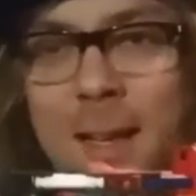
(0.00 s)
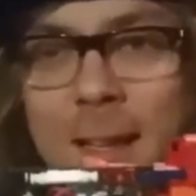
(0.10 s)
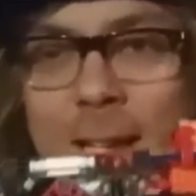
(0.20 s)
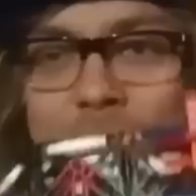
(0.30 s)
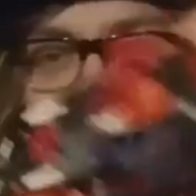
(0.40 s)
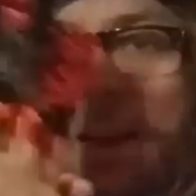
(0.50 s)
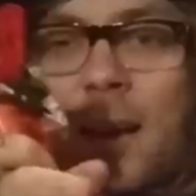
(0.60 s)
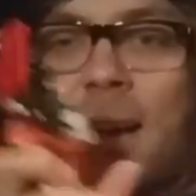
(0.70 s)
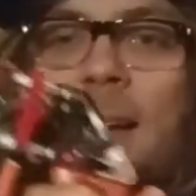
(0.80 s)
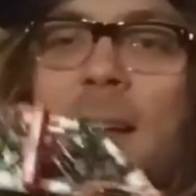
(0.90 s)
got like
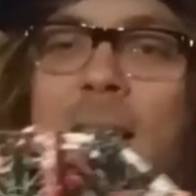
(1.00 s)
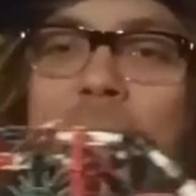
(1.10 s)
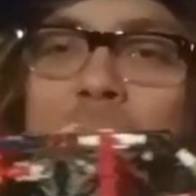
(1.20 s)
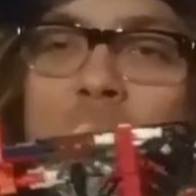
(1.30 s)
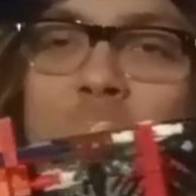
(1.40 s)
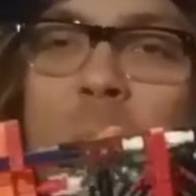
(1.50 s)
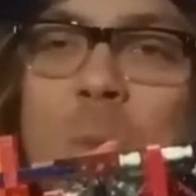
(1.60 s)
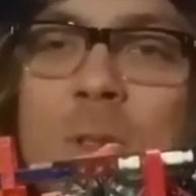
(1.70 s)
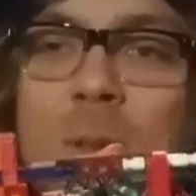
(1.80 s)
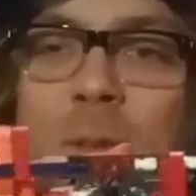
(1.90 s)
a, I don't know,
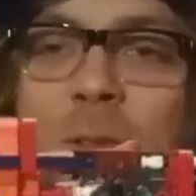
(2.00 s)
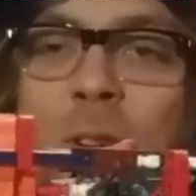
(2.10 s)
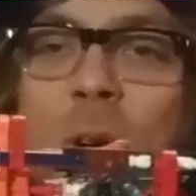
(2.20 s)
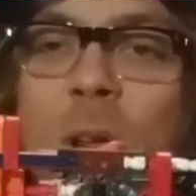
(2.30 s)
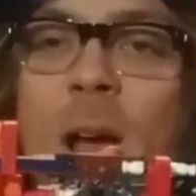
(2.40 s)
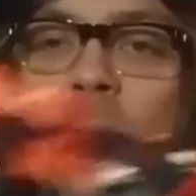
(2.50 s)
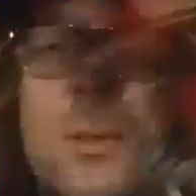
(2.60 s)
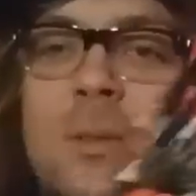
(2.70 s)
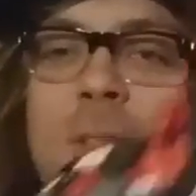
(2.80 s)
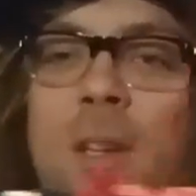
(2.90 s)
almost a
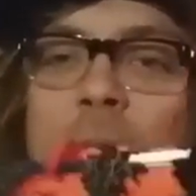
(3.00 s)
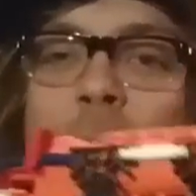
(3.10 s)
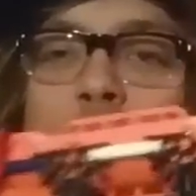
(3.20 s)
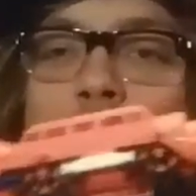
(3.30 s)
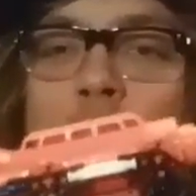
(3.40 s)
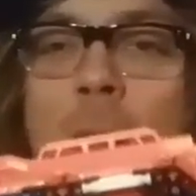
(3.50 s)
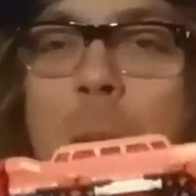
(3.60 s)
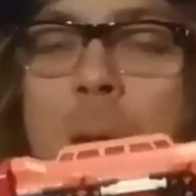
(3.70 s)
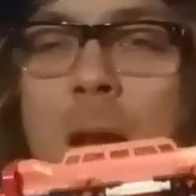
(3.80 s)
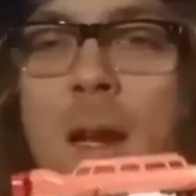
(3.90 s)
Fallout, you know,
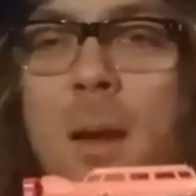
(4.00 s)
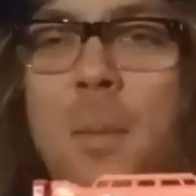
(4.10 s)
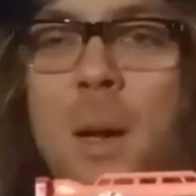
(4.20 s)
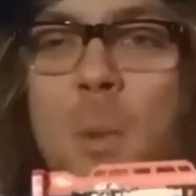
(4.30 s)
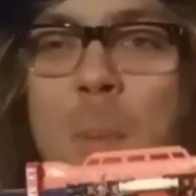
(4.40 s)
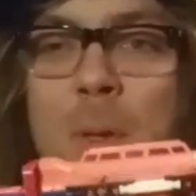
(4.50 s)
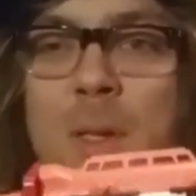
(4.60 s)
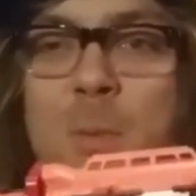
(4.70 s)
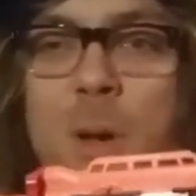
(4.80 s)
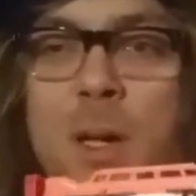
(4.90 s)
I made it at my
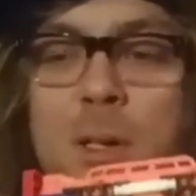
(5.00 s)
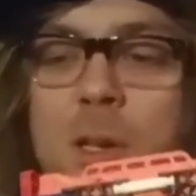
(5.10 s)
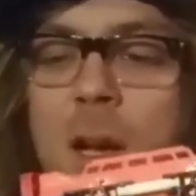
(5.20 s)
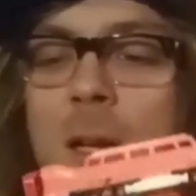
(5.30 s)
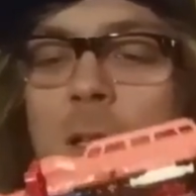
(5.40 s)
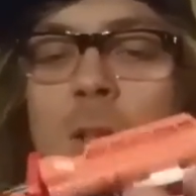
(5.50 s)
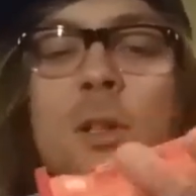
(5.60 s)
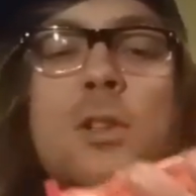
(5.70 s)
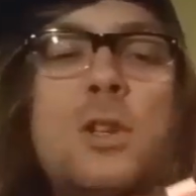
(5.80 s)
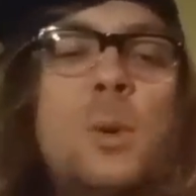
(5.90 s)
weapons bench kind of
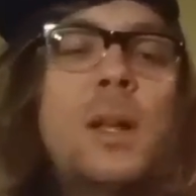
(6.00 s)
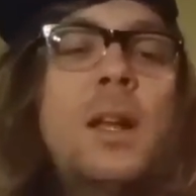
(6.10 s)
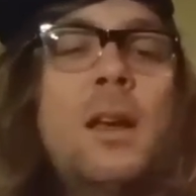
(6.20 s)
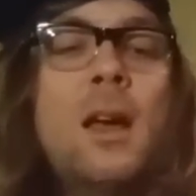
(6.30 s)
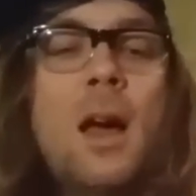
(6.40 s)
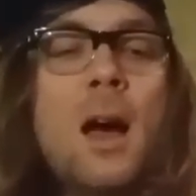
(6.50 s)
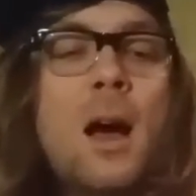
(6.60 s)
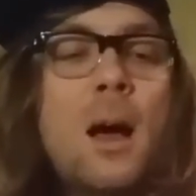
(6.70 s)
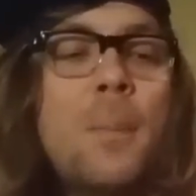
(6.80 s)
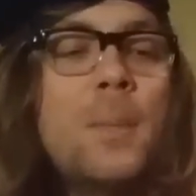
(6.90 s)
look to it.
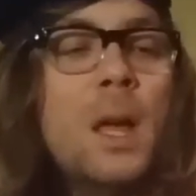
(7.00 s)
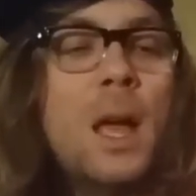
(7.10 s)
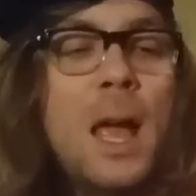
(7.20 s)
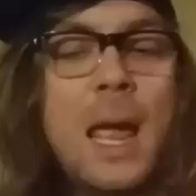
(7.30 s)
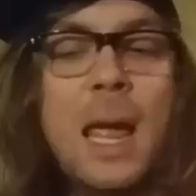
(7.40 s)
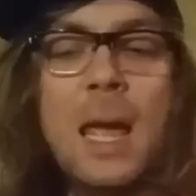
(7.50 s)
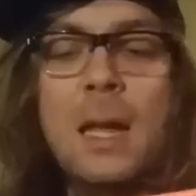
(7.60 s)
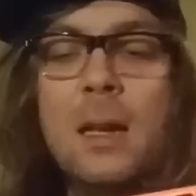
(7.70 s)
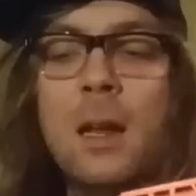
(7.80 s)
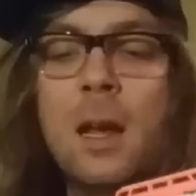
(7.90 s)

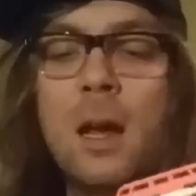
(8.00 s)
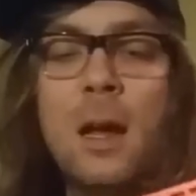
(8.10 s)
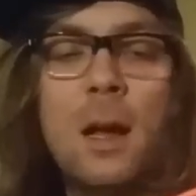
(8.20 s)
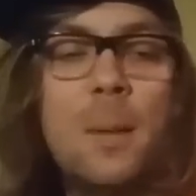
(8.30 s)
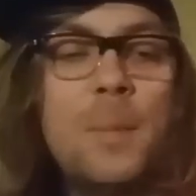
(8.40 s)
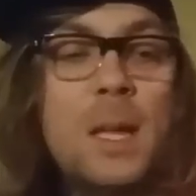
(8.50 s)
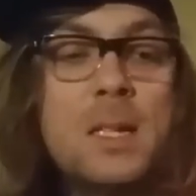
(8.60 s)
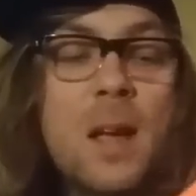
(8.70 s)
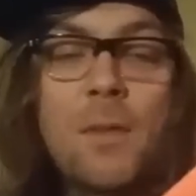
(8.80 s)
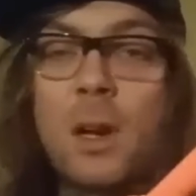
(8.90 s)
And
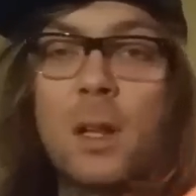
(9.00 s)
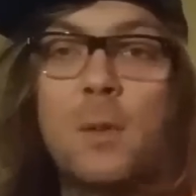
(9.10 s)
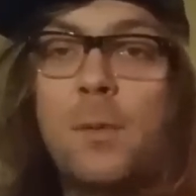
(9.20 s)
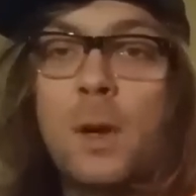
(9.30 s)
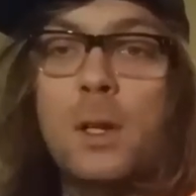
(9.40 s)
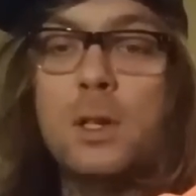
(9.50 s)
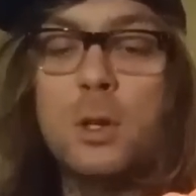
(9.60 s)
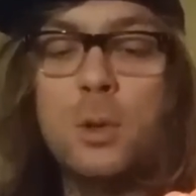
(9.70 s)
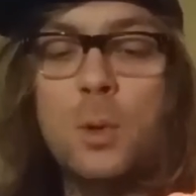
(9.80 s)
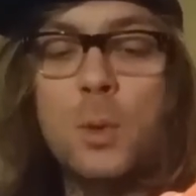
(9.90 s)
it's definitely fun
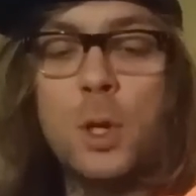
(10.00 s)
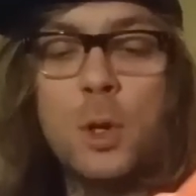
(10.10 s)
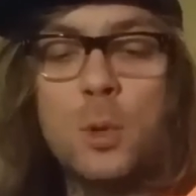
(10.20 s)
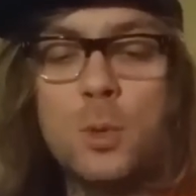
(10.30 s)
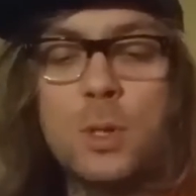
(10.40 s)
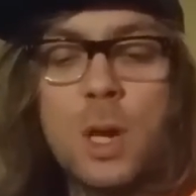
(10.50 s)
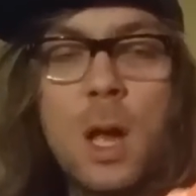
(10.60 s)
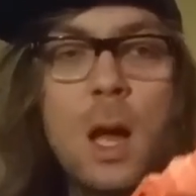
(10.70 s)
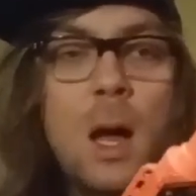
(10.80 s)
to use.